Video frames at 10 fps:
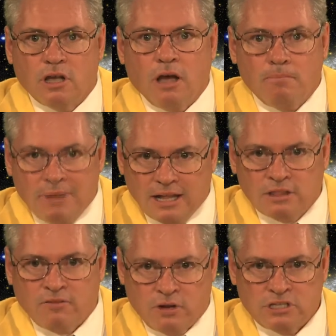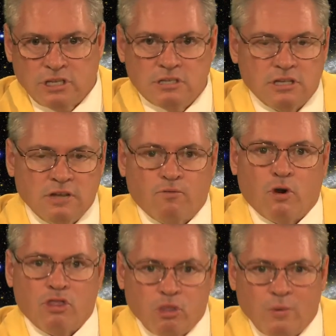a month, for instance, for a
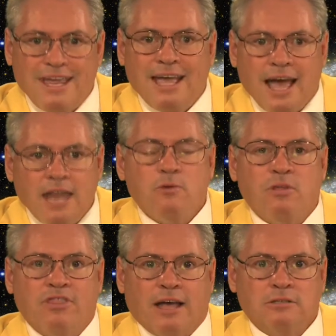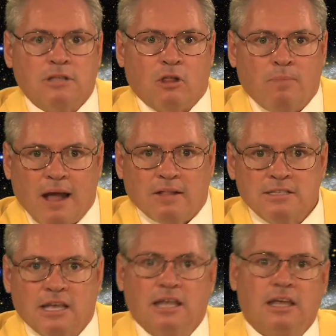$300,000
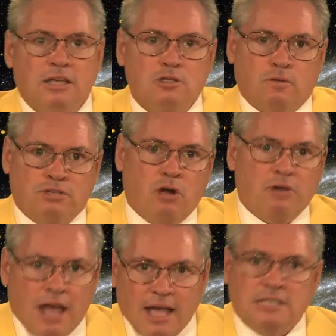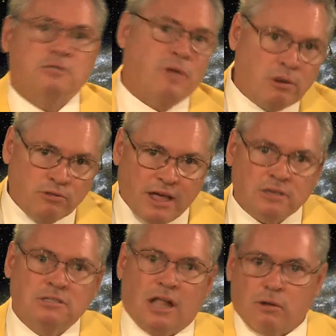policy. So if Joe dies,
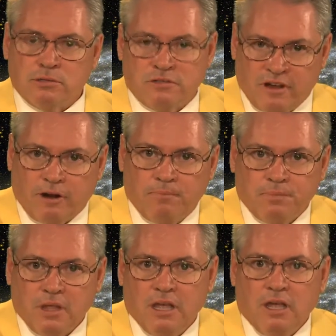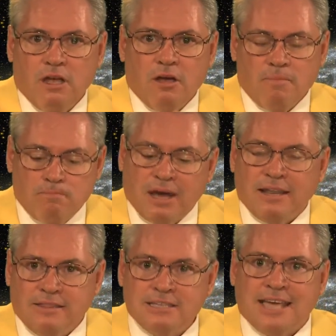$300,000 is there. But
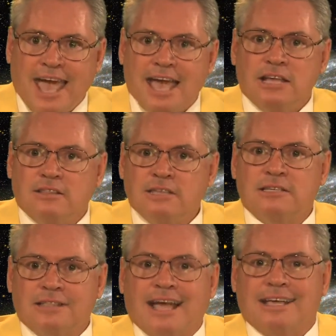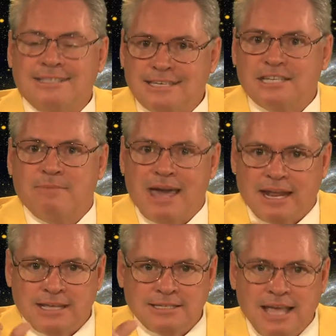this is like a
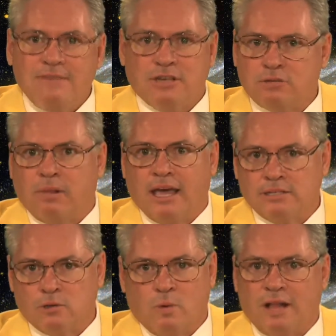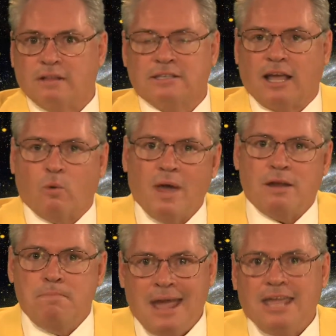systematic savings plans as well. It's like a way to
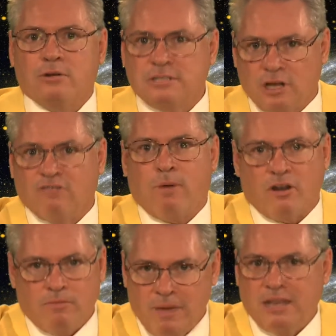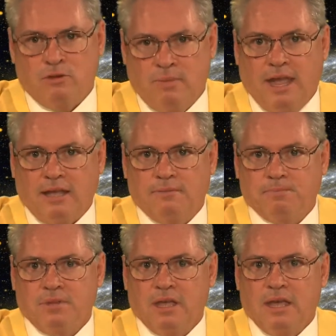pay yourself part of the money you make.
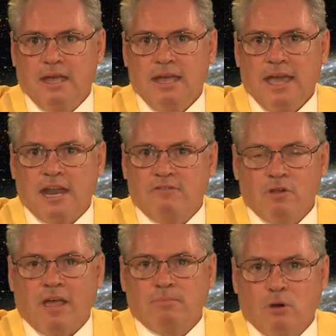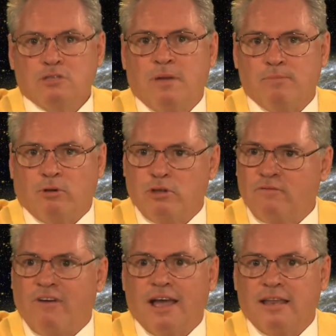And if you're like most people, you
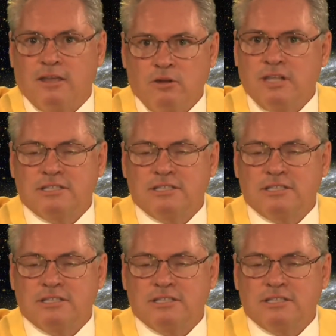find you need